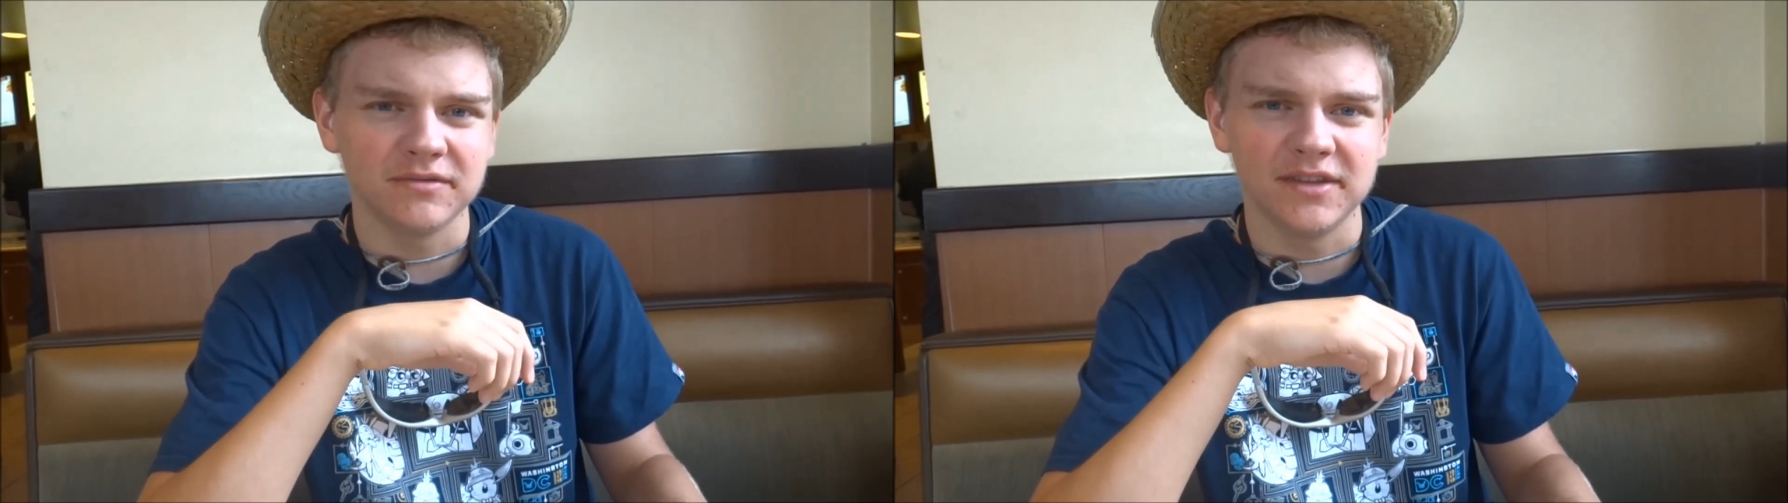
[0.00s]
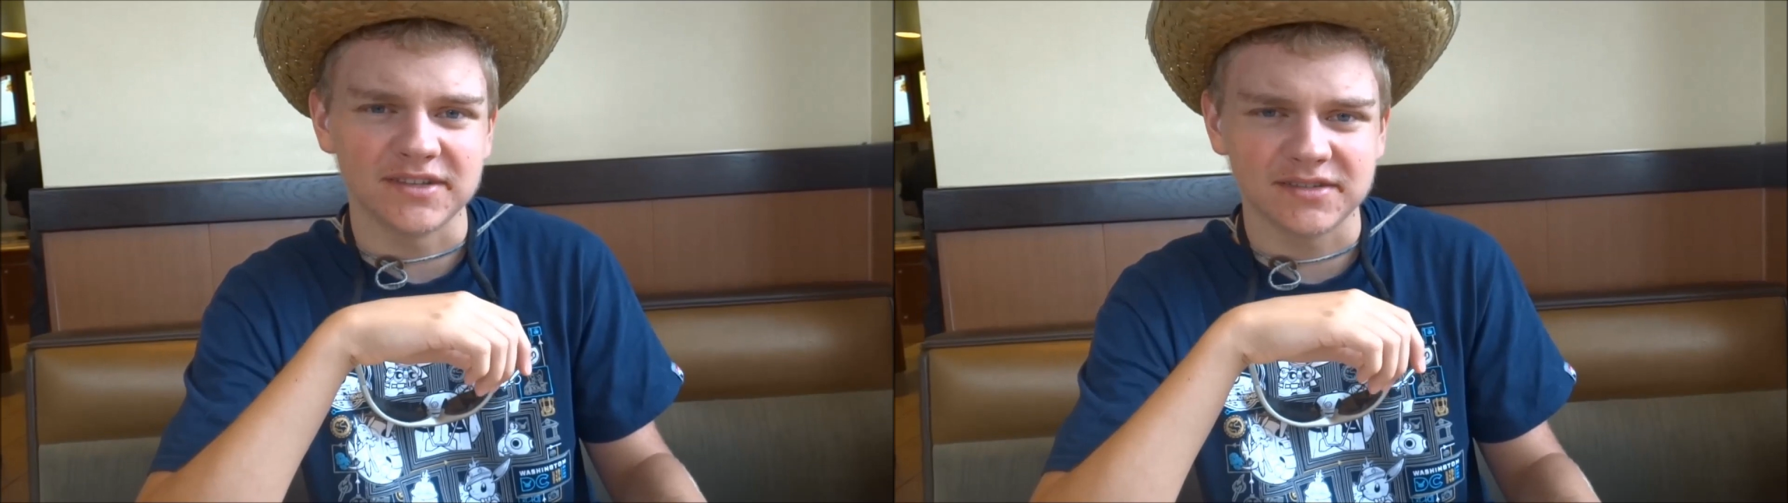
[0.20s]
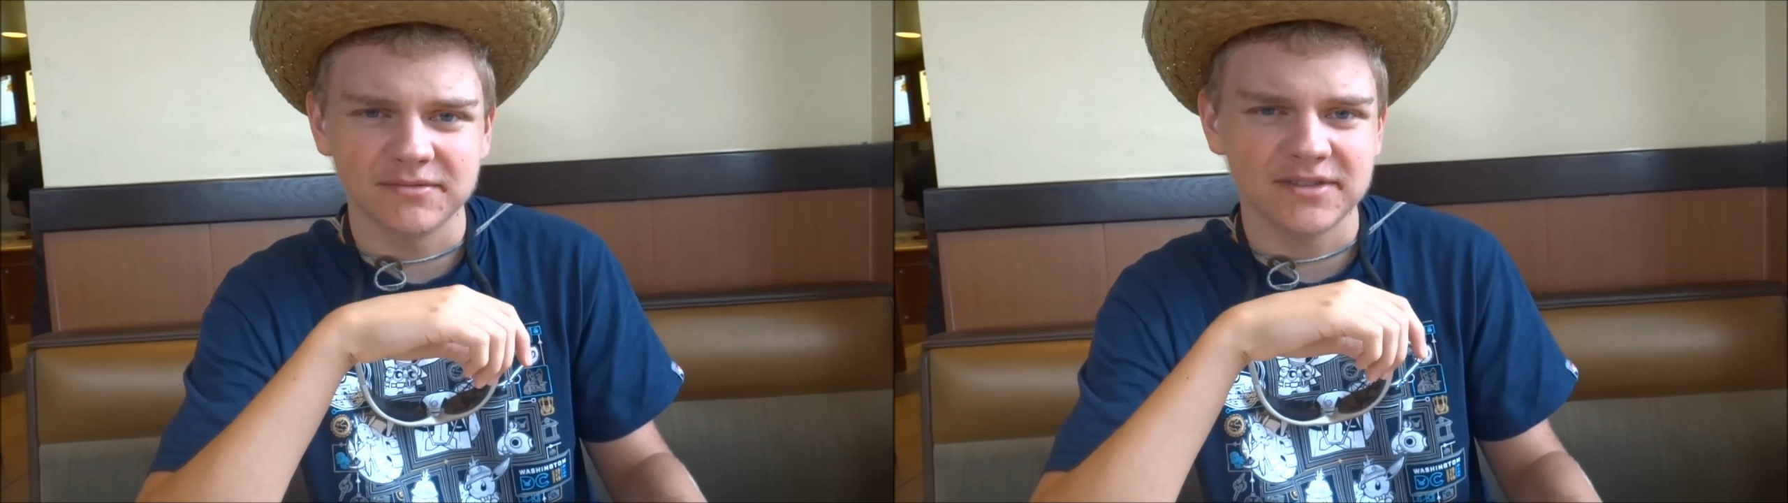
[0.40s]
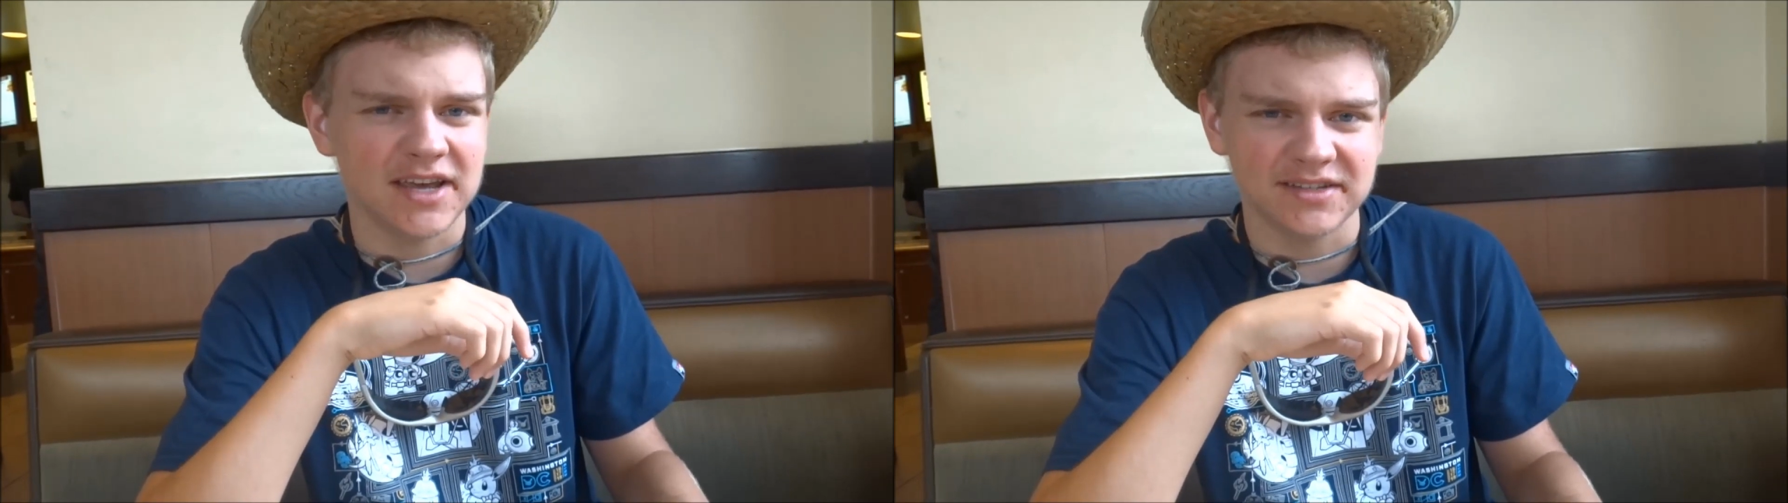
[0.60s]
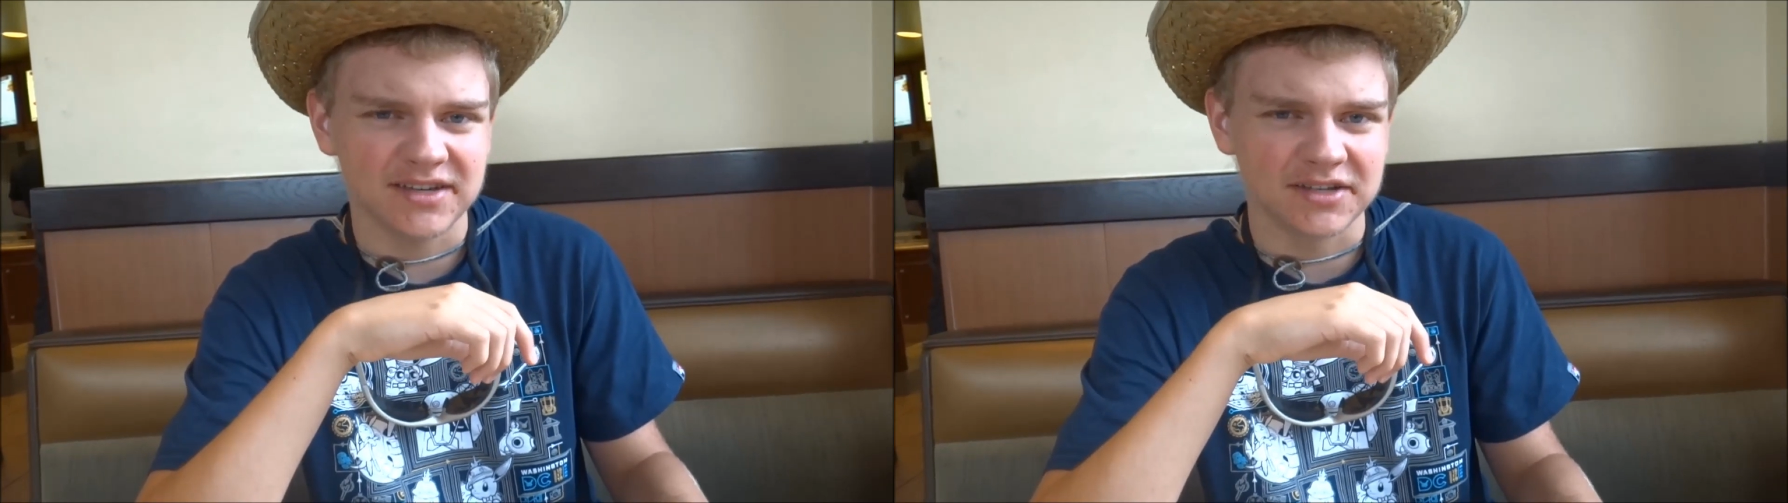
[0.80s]
this
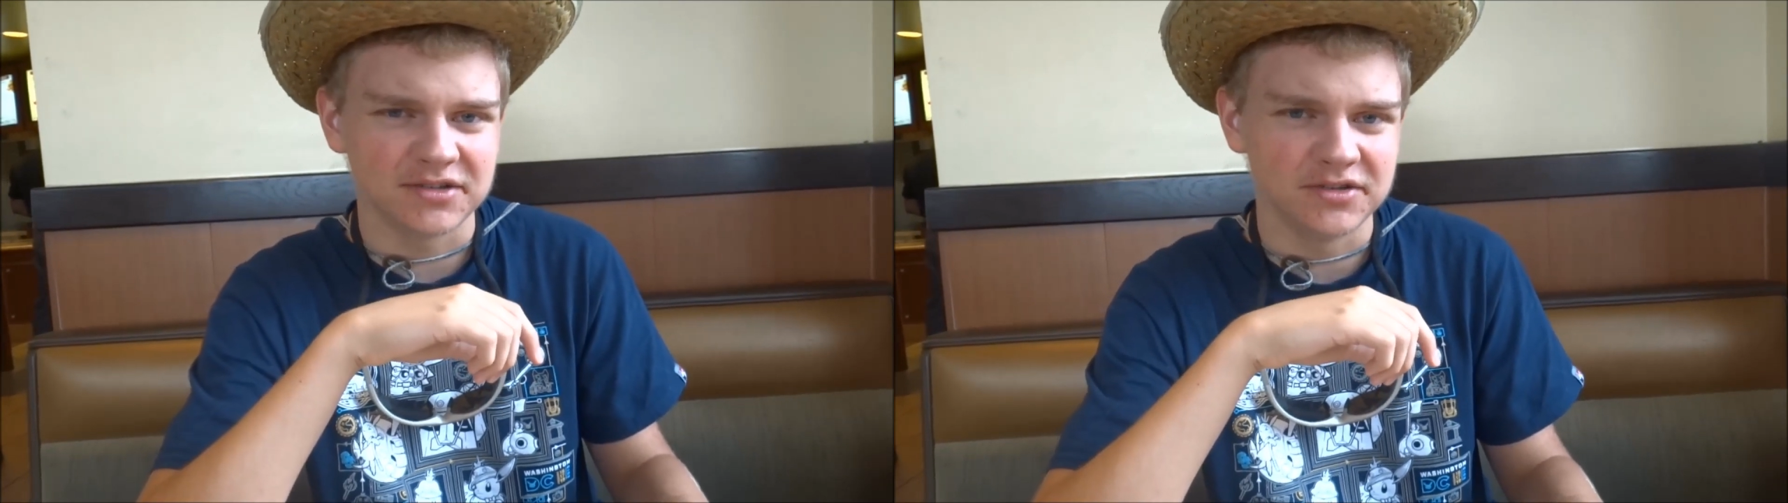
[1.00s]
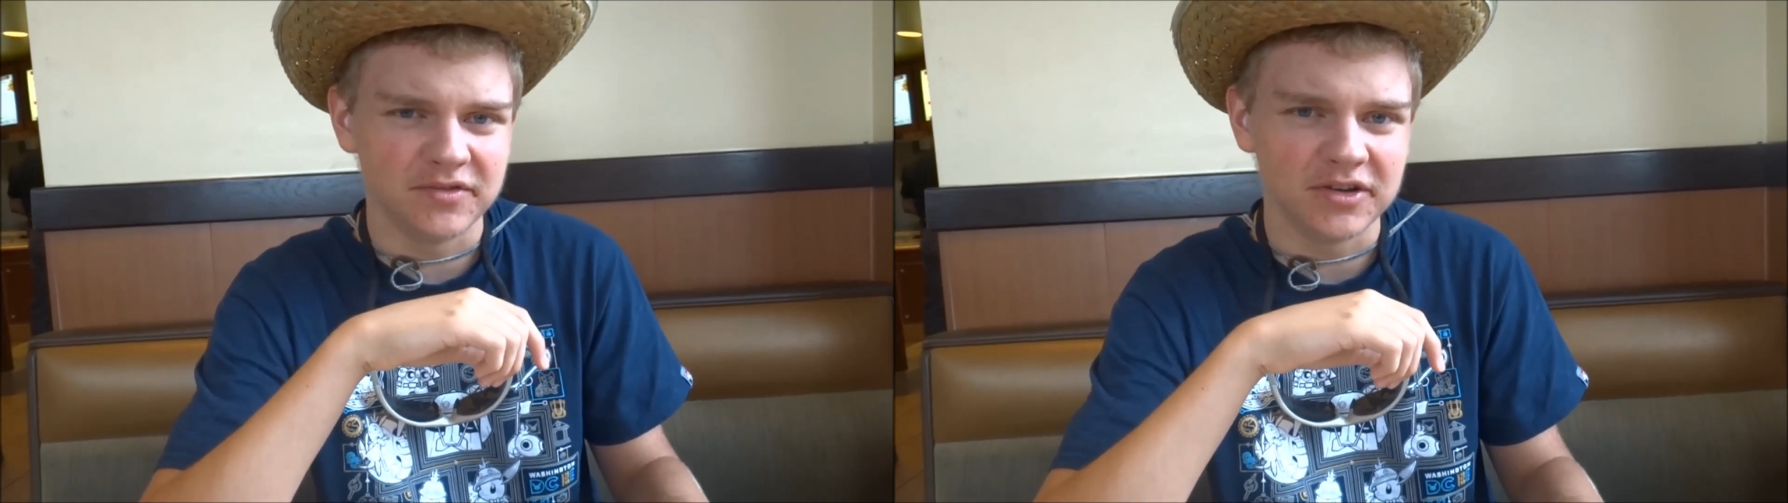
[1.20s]
taste testers